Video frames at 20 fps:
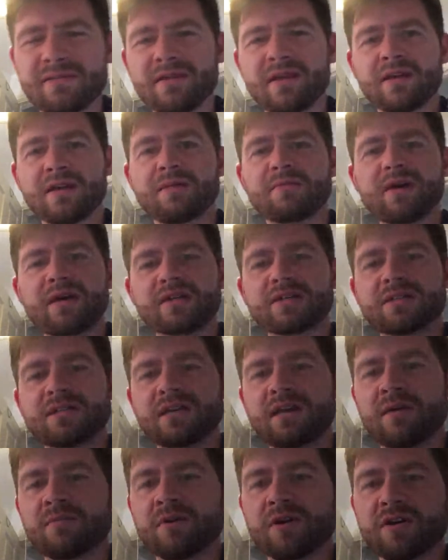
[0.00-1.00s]
Like I'm at
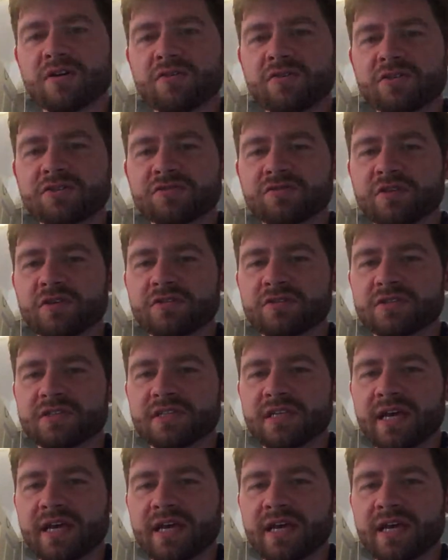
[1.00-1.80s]
a crossroads